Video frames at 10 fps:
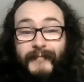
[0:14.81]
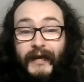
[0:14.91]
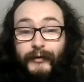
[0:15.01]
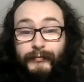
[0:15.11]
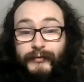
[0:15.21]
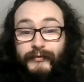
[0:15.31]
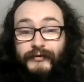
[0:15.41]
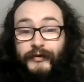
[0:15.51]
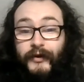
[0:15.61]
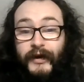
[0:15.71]
I hope you
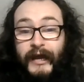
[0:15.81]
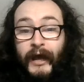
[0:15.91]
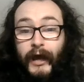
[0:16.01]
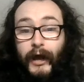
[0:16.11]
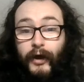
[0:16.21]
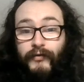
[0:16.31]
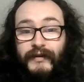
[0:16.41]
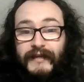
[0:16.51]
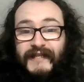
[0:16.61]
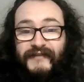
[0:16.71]
enjoy, or
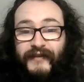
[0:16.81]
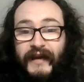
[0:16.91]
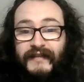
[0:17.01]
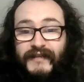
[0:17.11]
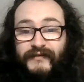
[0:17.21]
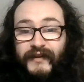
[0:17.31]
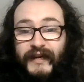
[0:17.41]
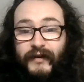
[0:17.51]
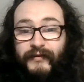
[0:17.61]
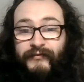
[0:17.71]
at least find this
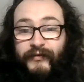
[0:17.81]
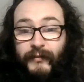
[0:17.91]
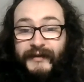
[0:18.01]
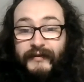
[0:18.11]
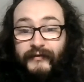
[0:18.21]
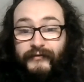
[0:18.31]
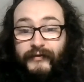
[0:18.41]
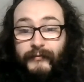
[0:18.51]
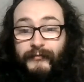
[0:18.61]
video informative.